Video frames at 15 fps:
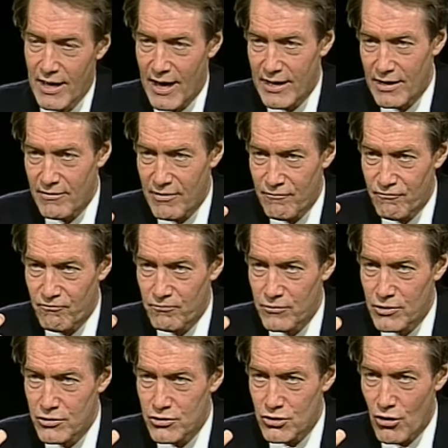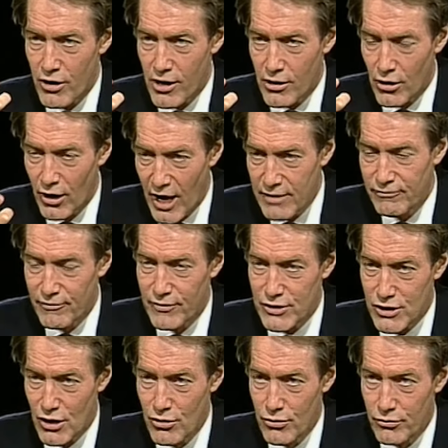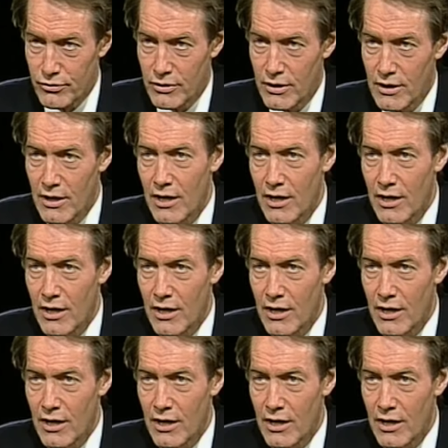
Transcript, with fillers: and it started a life of its own,